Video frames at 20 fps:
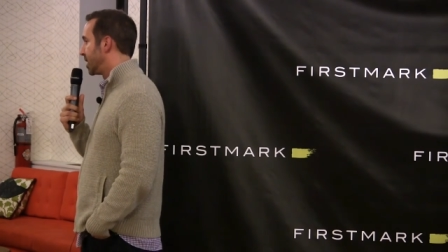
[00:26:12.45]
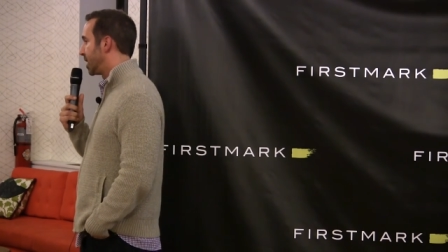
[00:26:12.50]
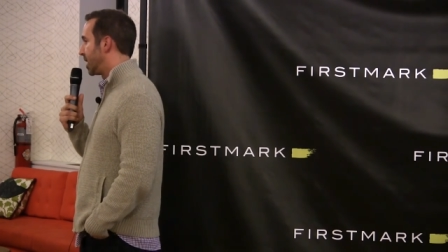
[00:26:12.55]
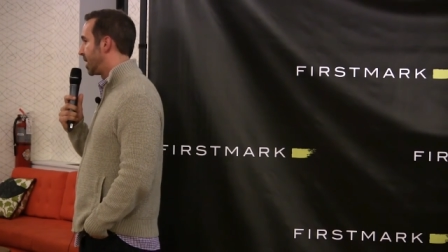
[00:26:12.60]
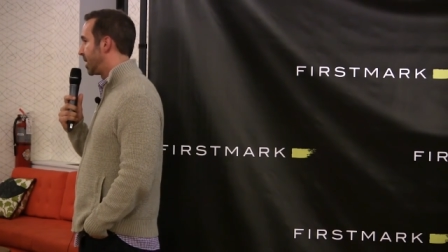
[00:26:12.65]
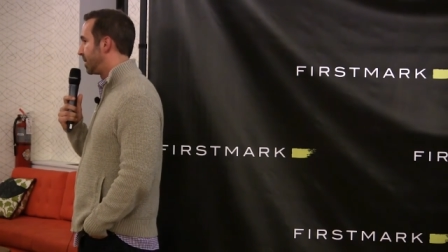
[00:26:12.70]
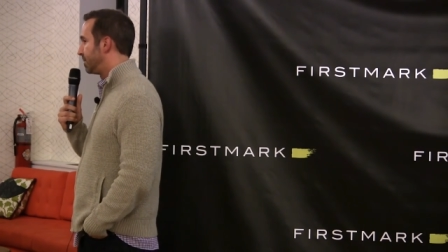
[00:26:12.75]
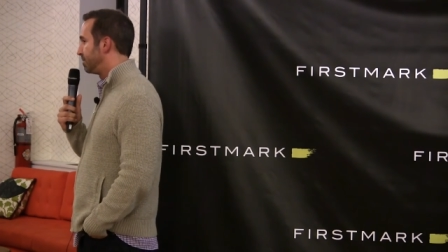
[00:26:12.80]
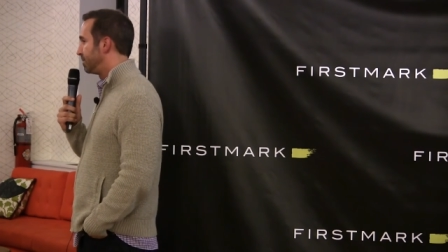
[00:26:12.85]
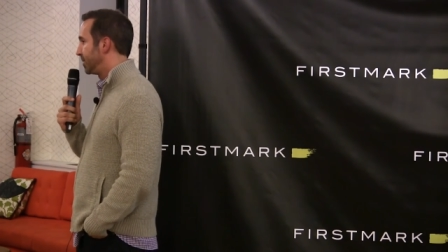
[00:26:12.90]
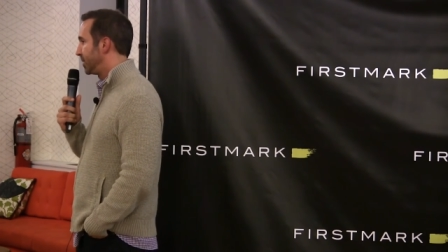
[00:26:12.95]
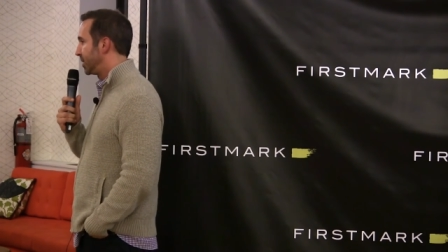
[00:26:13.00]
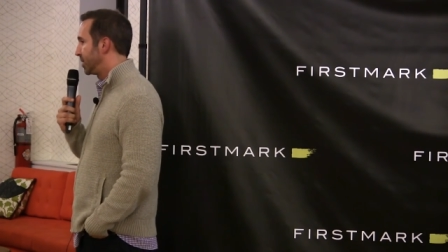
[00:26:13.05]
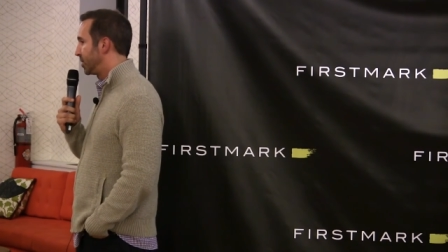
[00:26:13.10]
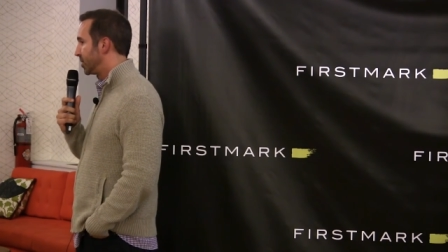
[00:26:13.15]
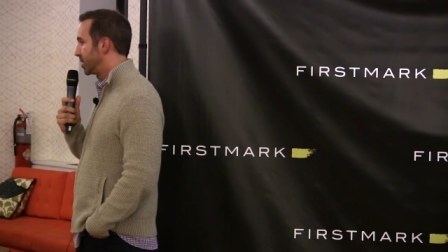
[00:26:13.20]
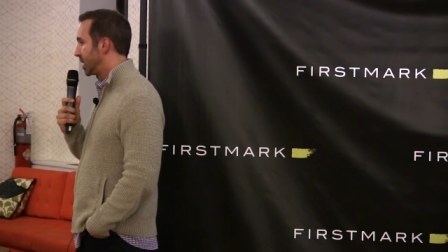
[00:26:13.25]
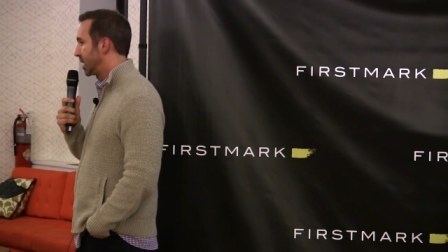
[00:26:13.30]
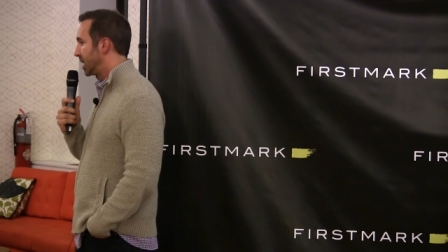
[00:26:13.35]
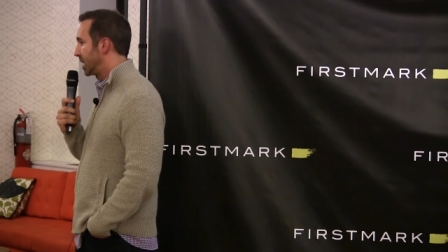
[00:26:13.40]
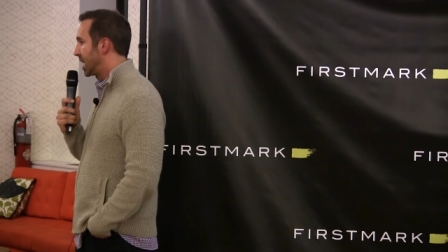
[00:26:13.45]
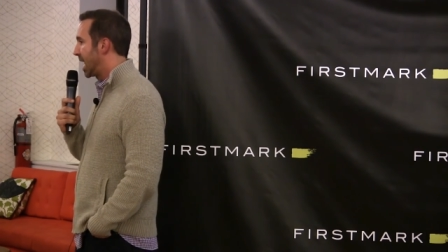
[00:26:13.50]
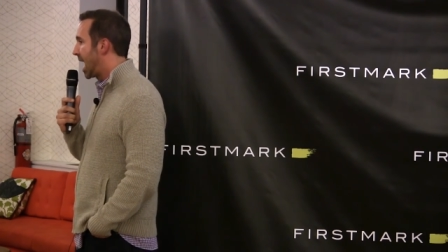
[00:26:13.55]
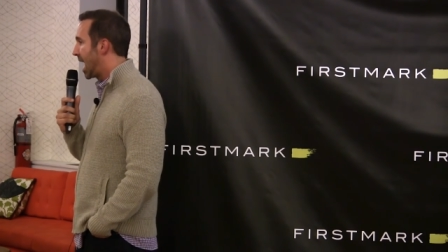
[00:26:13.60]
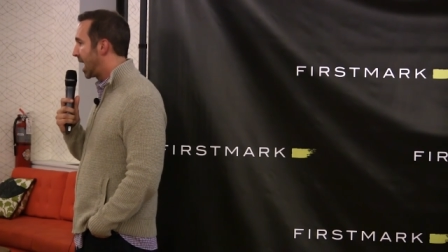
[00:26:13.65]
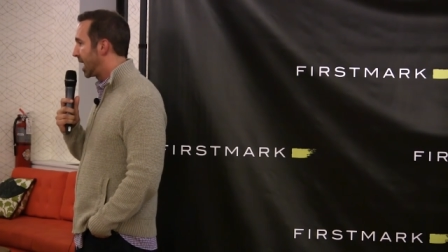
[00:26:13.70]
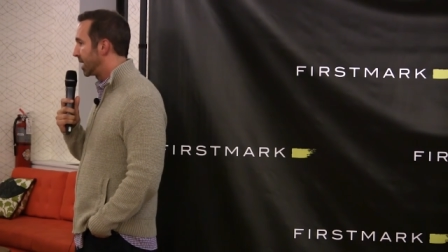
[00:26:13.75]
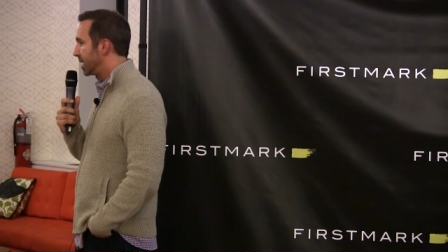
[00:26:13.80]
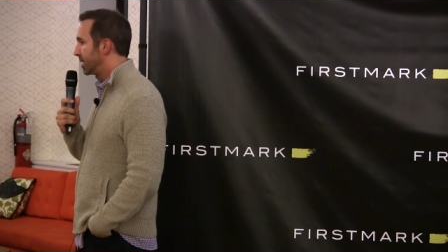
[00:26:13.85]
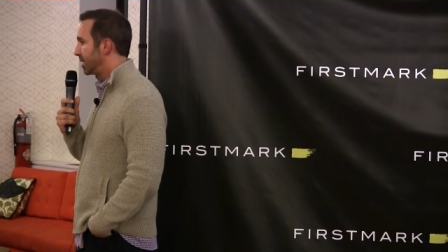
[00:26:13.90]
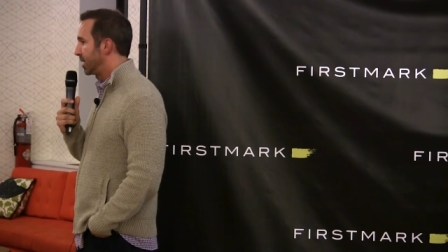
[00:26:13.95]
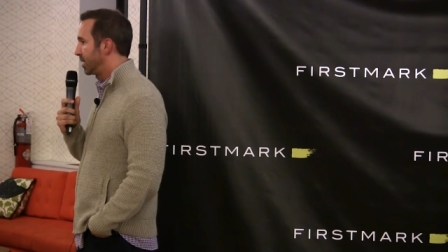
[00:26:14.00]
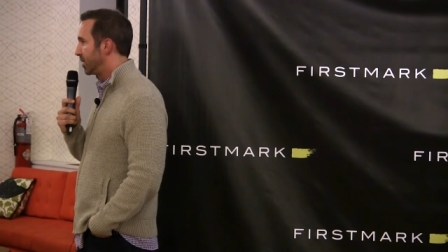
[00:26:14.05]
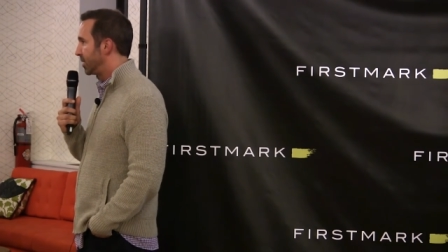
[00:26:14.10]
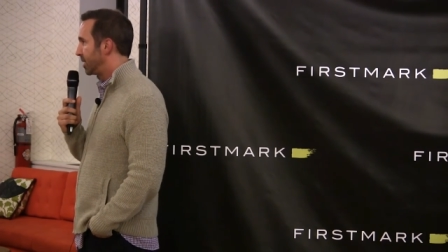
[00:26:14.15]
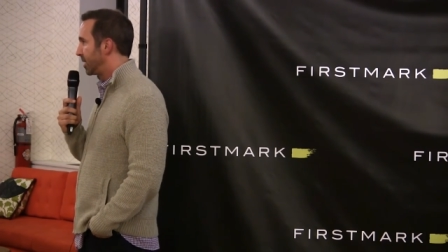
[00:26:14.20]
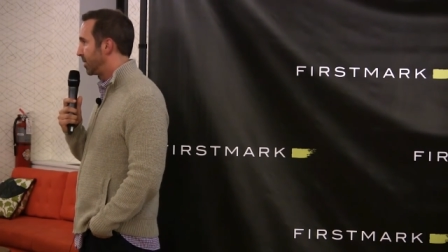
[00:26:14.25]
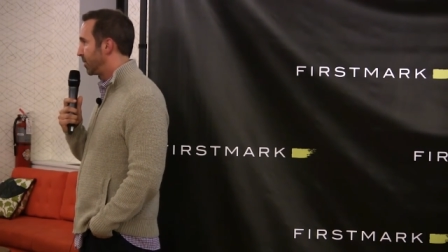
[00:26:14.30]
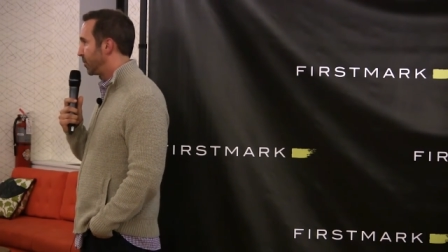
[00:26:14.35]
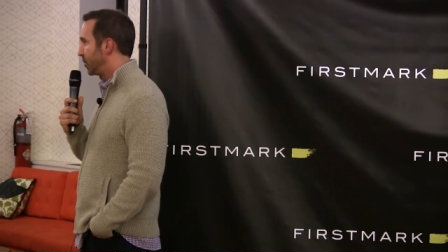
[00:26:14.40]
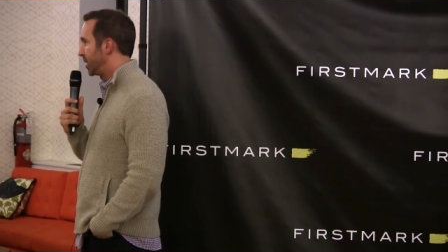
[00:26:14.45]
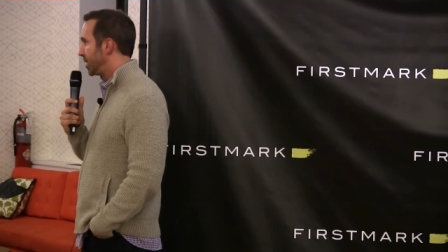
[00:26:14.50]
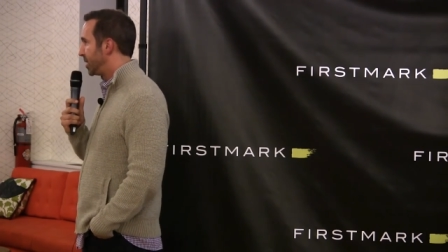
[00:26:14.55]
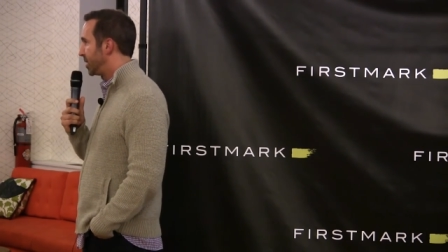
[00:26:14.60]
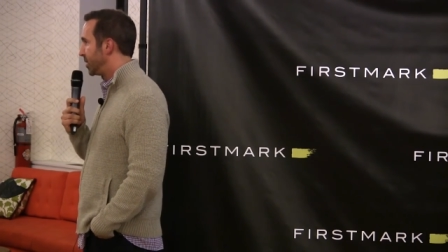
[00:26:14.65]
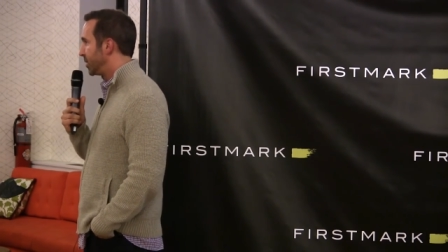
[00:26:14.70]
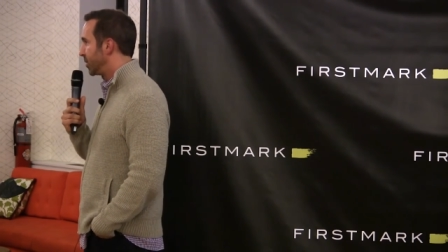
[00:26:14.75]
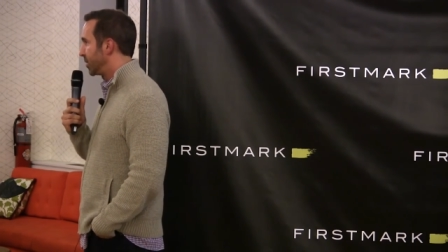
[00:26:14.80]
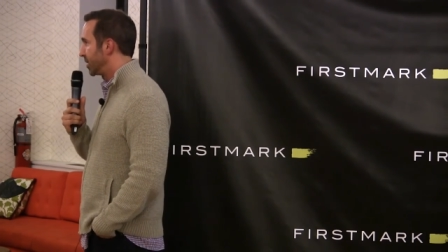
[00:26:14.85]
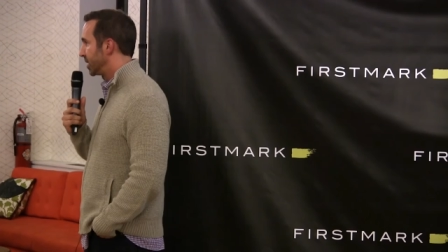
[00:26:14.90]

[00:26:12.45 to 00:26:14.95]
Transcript: Um, there's a lot that, that we do